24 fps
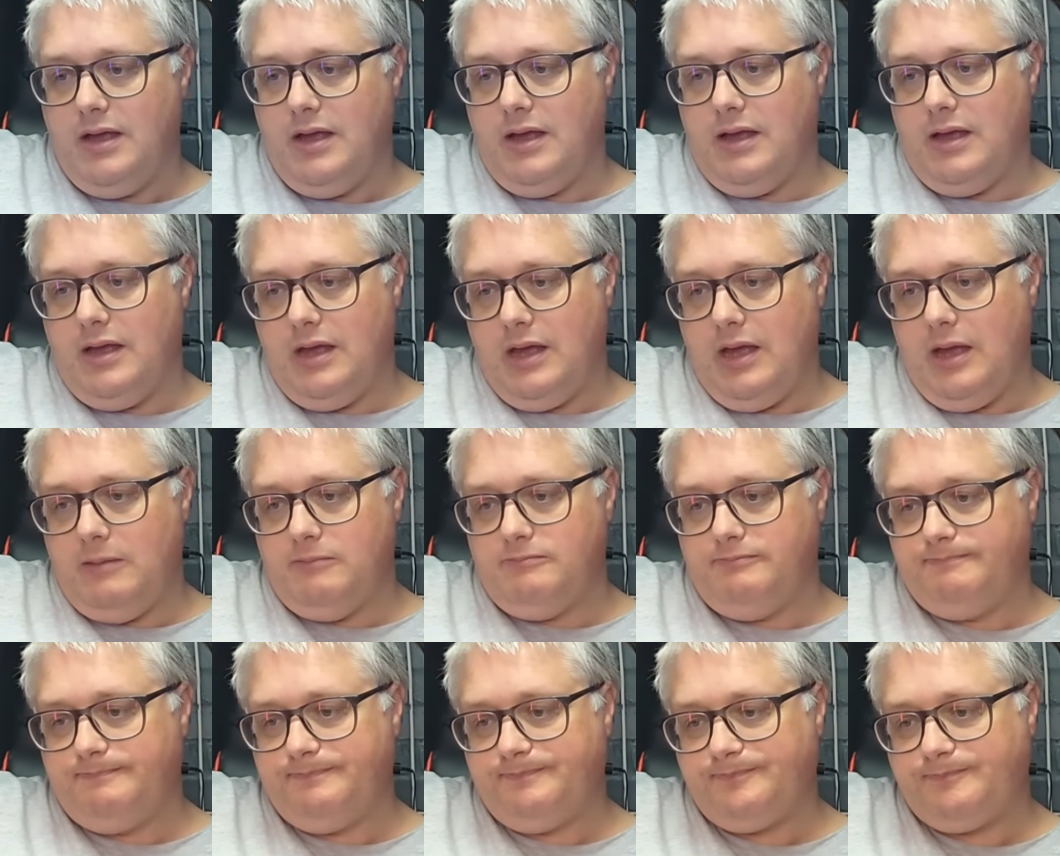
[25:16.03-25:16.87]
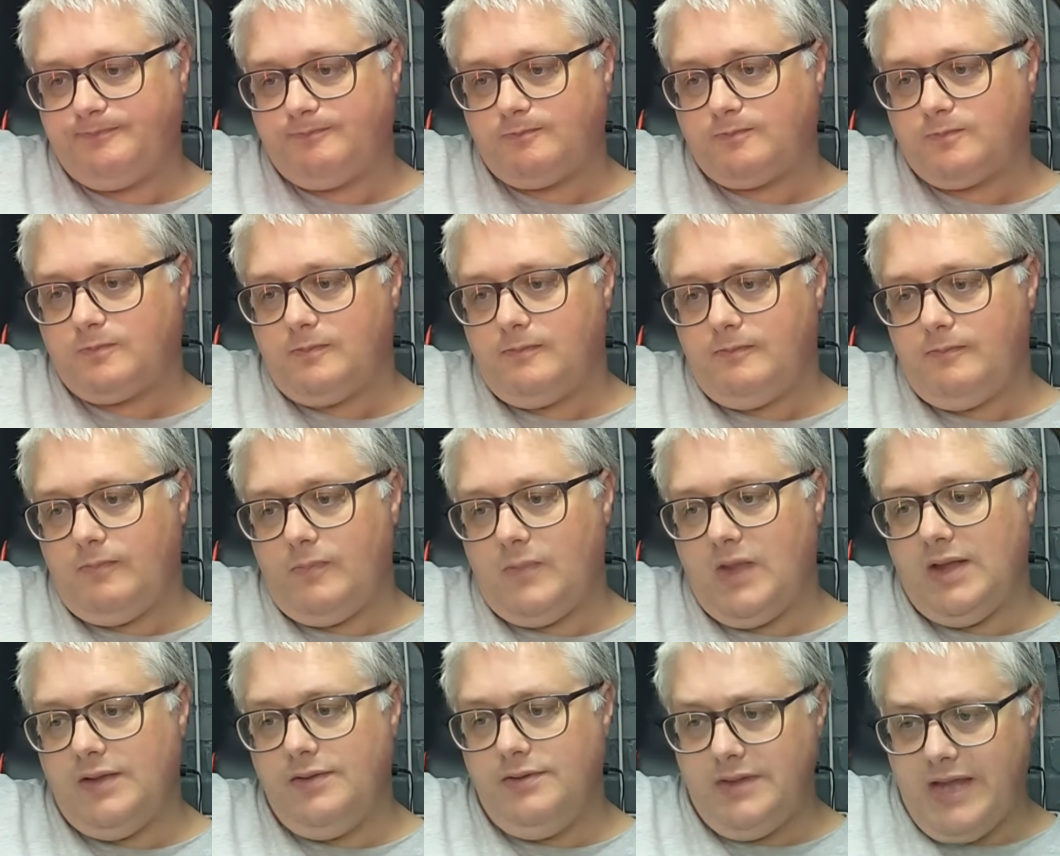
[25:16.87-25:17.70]

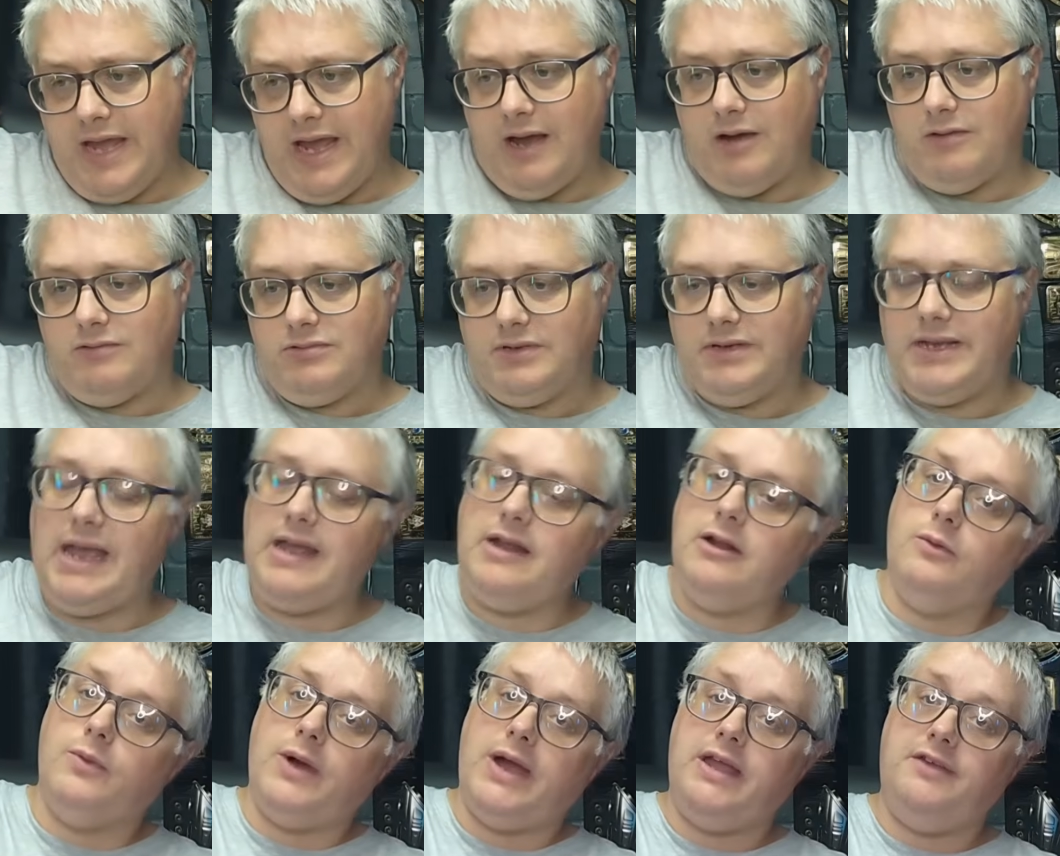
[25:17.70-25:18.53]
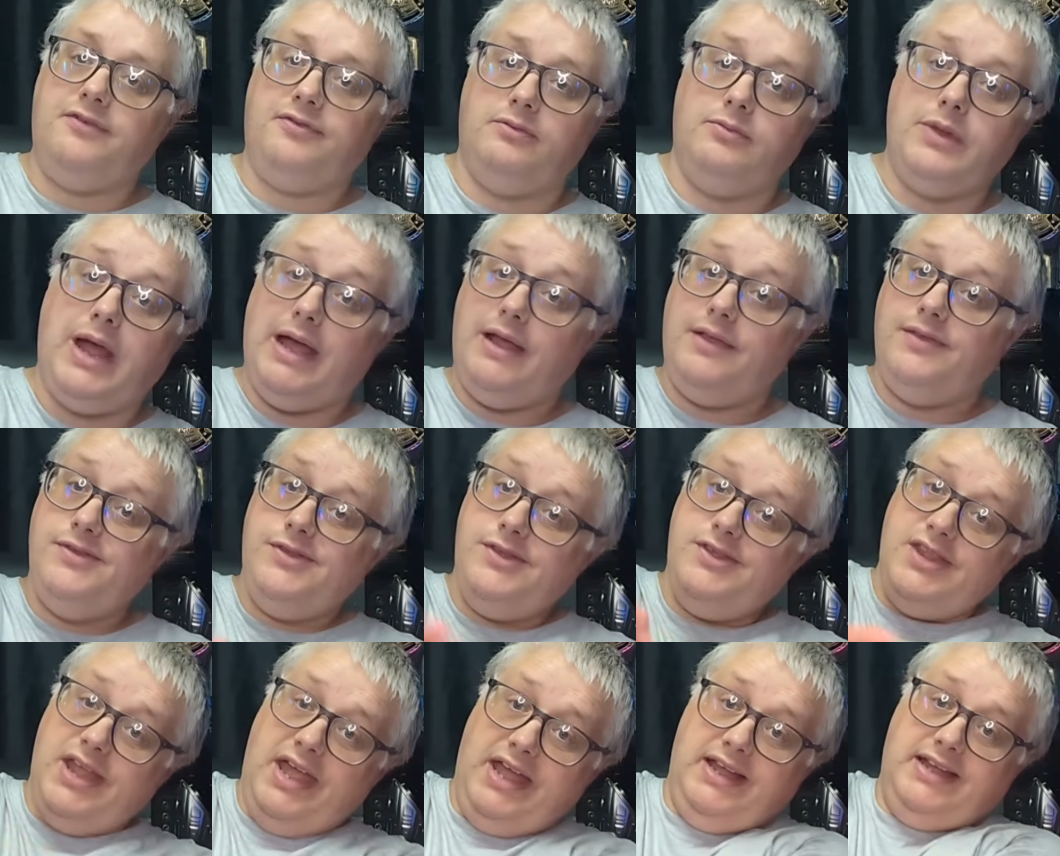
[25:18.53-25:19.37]
Now, getting away from that
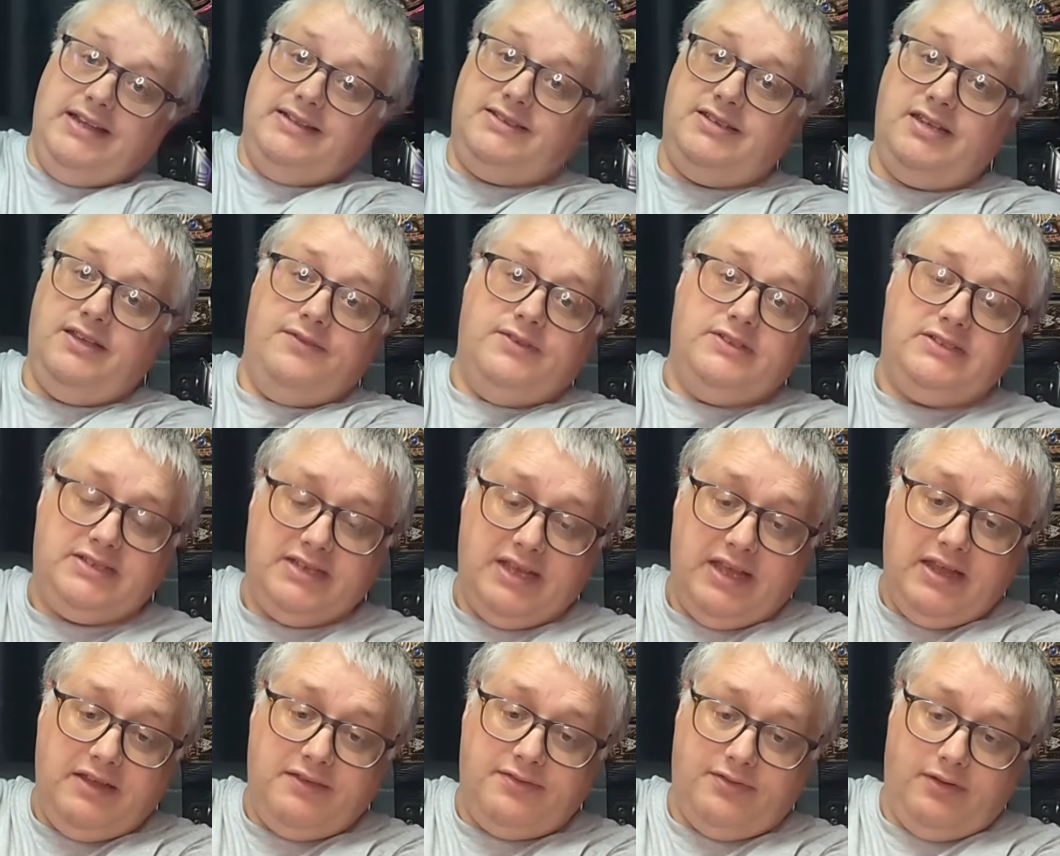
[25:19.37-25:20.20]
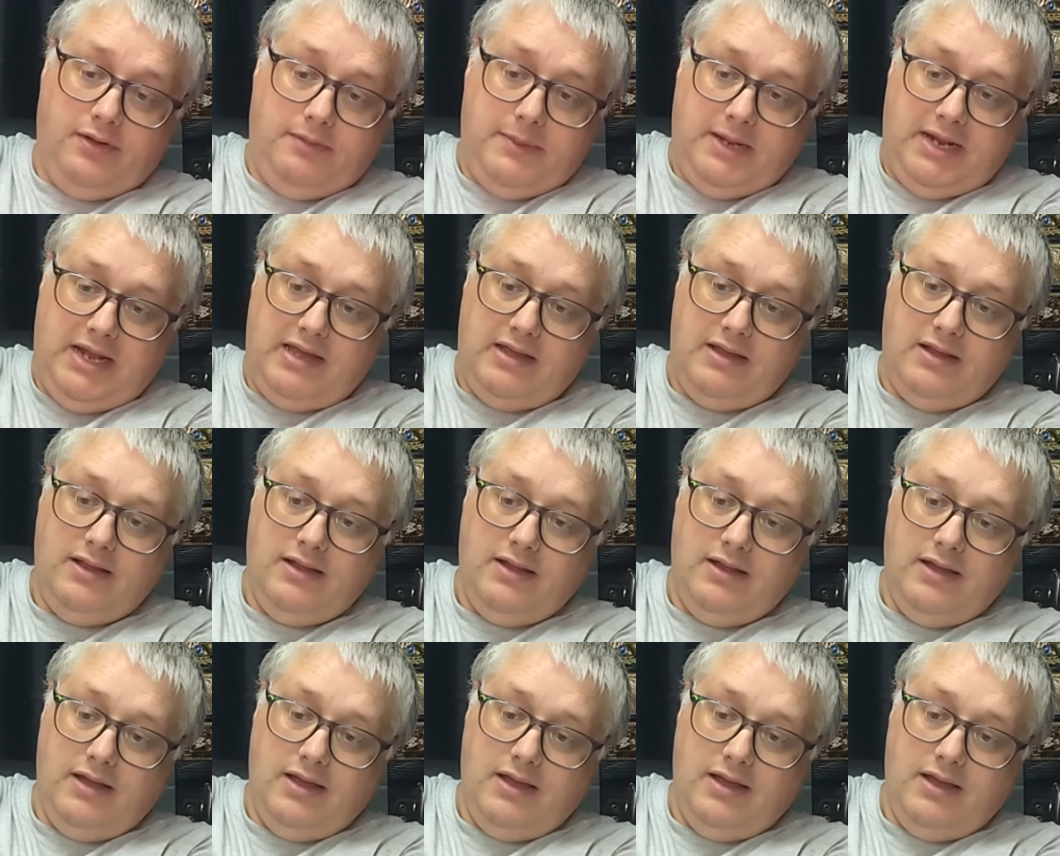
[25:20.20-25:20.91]
negativity for a minute,